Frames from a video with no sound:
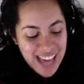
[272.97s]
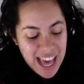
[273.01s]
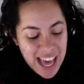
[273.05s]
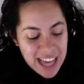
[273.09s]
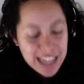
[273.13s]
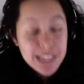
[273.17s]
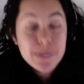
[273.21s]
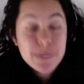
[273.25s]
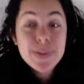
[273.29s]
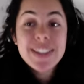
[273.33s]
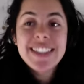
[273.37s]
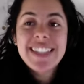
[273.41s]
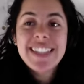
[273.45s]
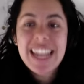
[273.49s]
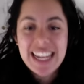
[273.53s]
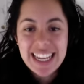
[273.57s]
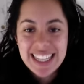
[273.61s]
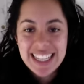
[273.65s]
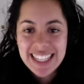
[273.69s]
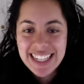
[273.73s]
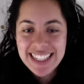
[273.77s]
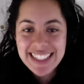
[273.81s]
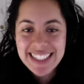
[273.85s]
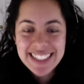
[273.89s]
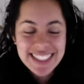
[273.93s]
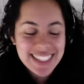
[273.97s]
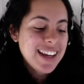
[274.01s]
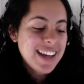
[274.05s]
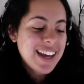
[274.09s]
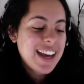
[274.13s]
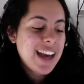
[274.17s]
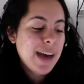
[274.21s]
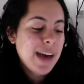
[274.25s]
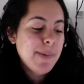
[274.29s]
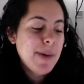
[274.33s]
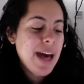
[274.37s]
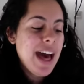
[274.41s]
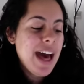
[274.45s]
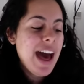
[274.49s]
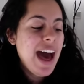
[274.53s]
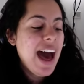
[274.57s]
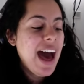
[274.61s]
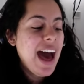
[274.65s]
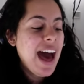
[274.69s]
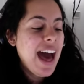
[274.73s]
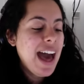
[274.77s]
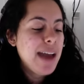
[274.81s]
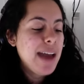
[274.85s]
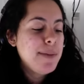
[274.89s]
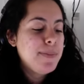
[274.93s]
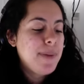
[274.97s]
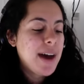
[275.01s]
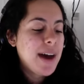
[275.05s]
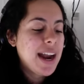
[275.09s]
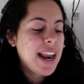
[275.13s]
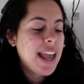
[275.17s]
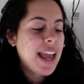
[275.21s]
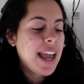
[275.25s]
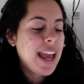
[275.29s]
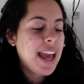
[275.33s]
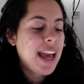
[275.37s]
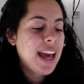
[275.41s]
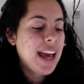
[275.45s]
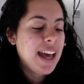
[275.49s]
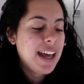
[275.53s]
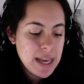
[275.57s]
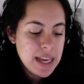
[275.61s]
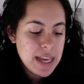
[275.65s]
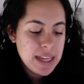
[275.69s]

That's ridiculous. Come on, buddy.